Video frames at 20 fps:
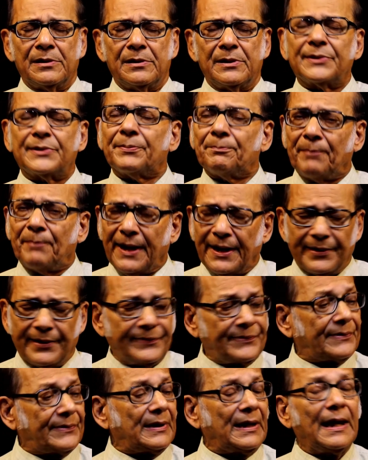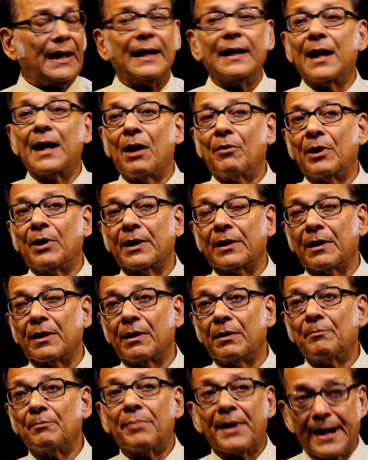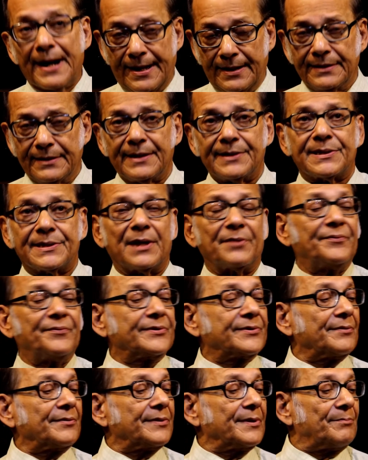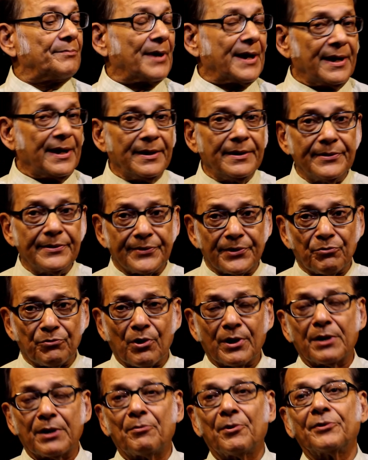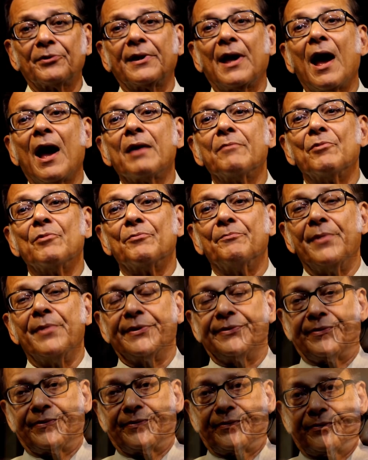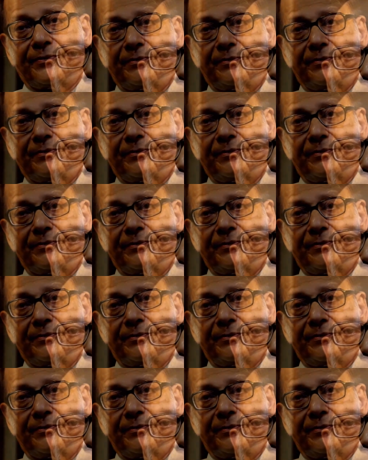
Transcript: space in our brain, the surface of the brain. So what about the eye movements?